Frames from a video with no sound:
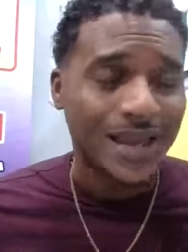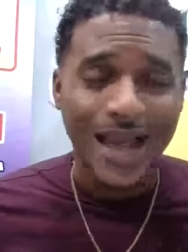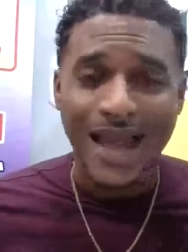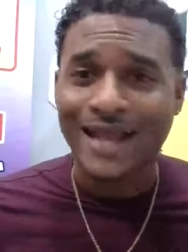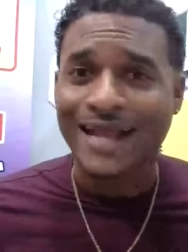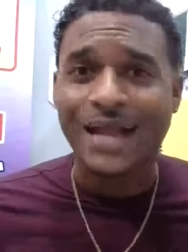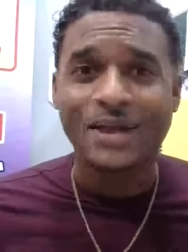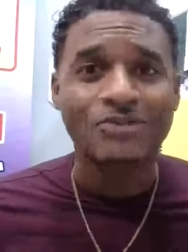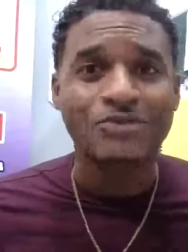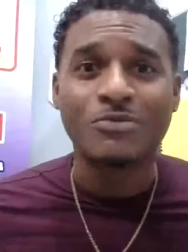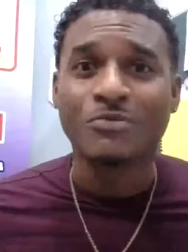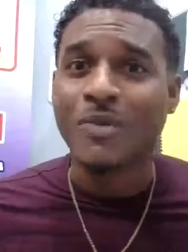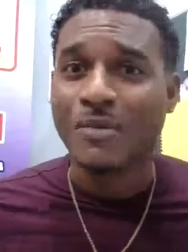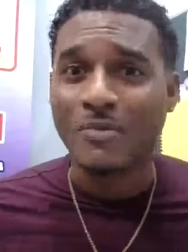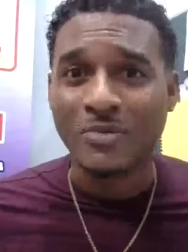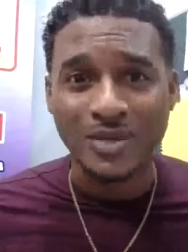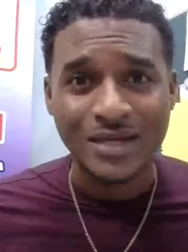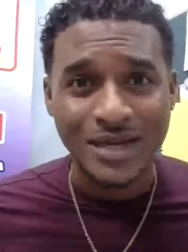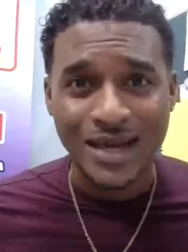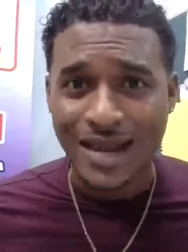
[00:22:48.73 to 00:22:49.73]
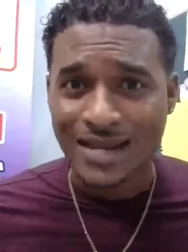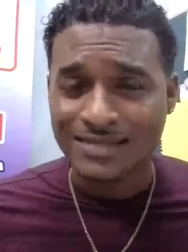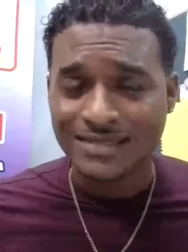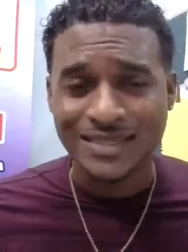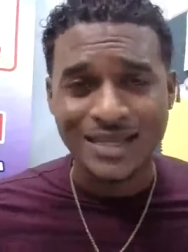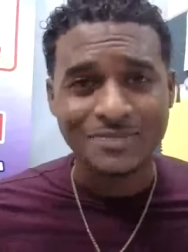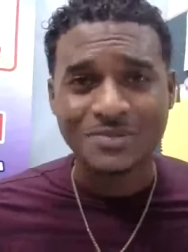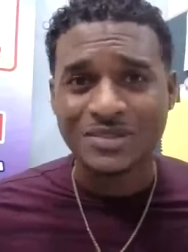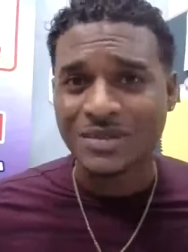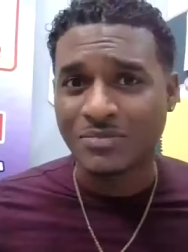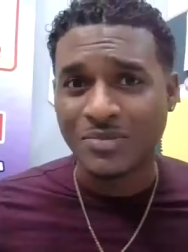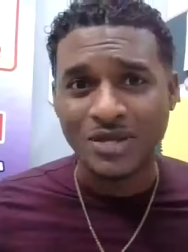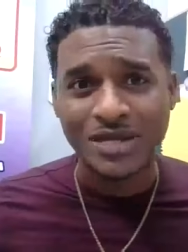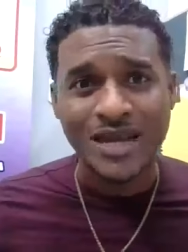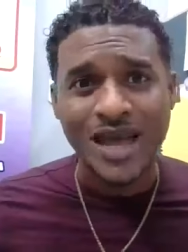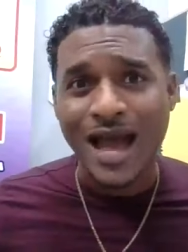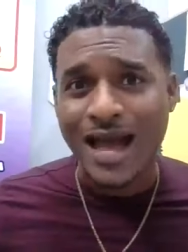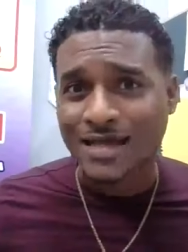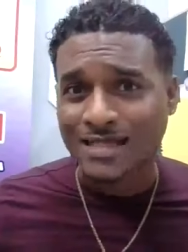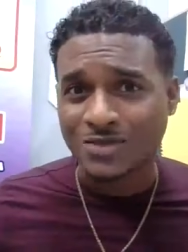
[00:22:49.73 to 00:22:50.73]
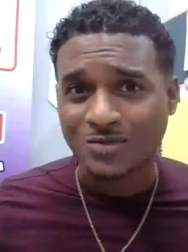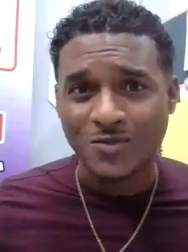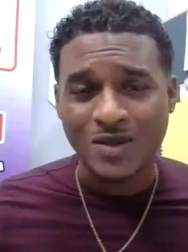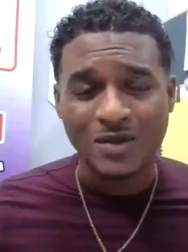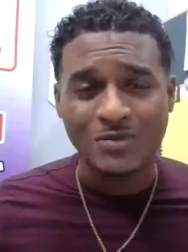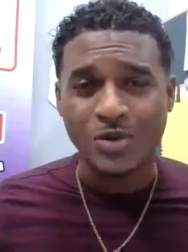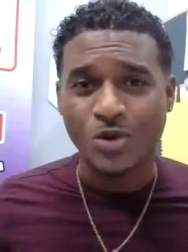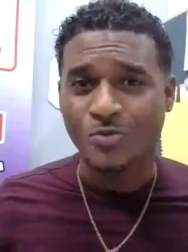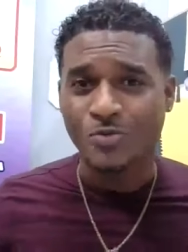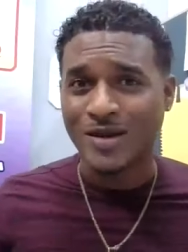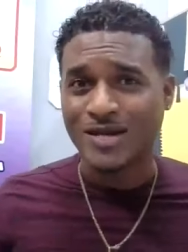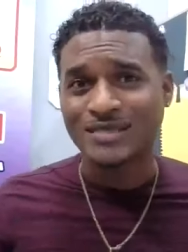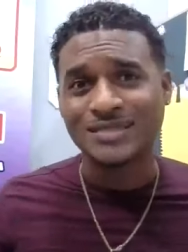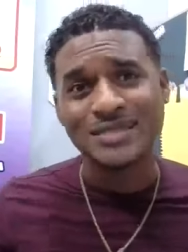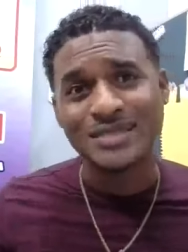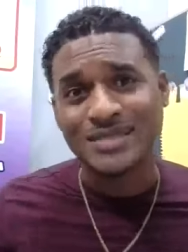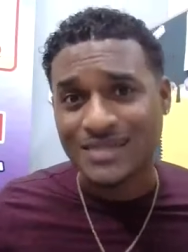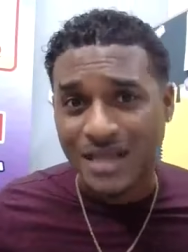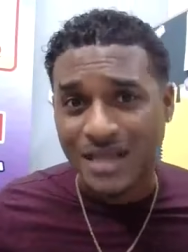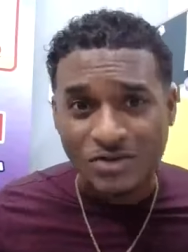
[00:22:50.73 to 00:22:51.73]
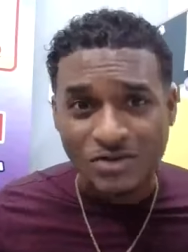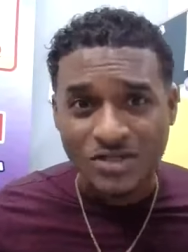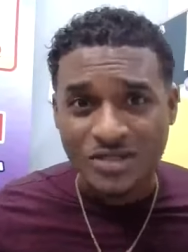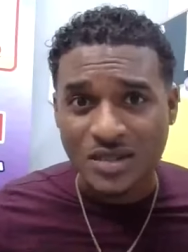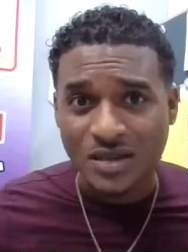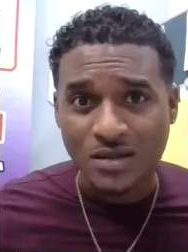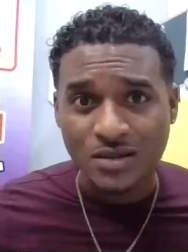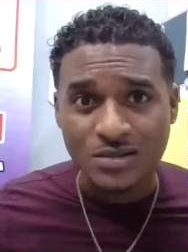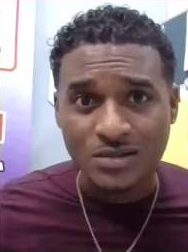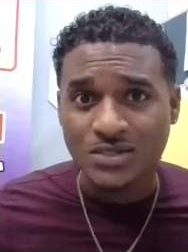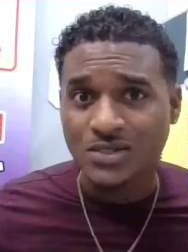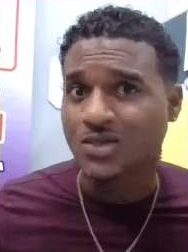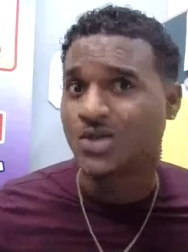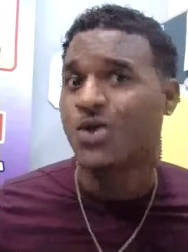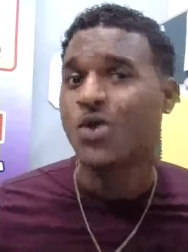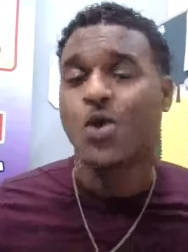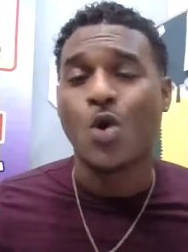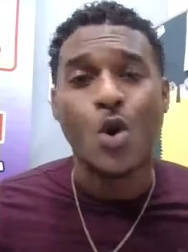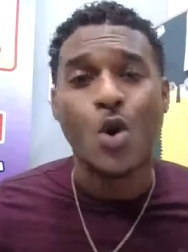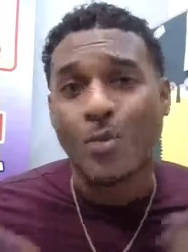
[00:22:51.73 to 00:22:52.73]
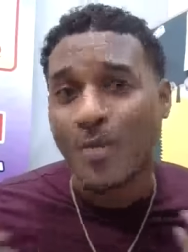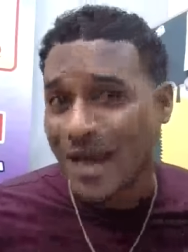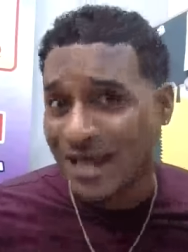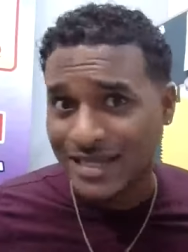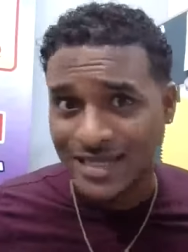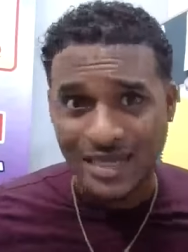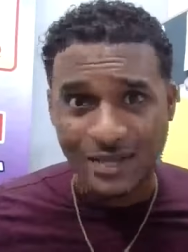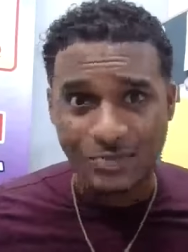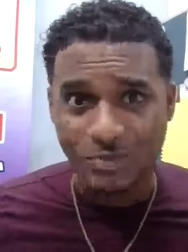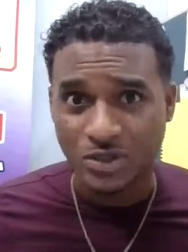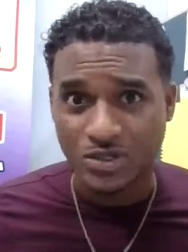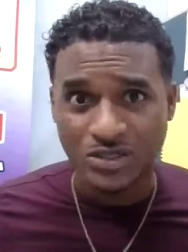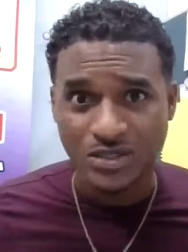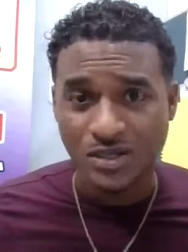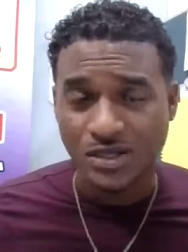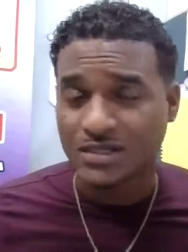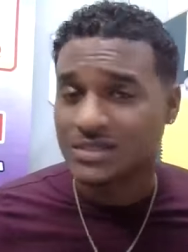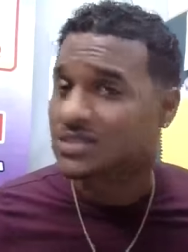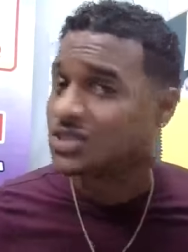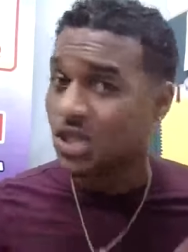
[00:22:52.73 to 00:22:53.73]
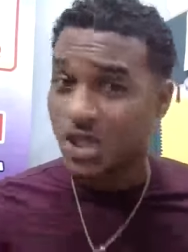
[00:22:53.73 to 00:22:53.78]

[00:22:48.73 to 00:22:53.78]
I can't remember the last time somebody asked me about my C.S.E.C results or my C.A.P.E results.